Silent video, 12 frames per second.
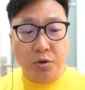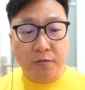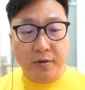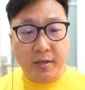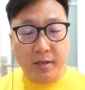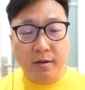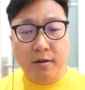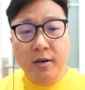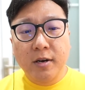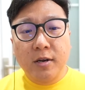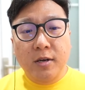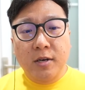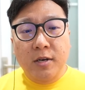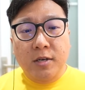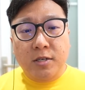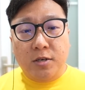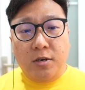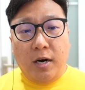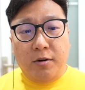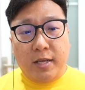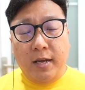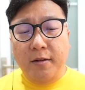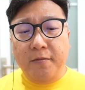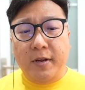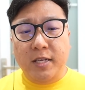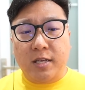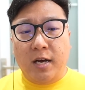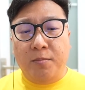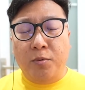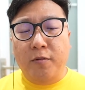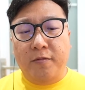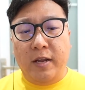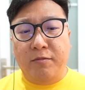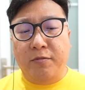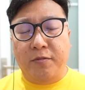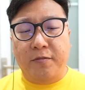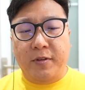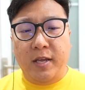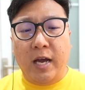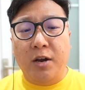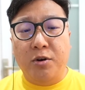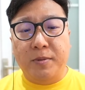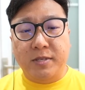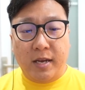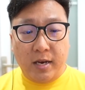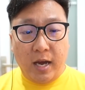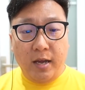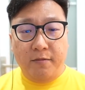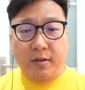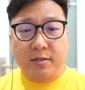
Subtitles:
over here. So our Talonflames are both level 50, 100% IV.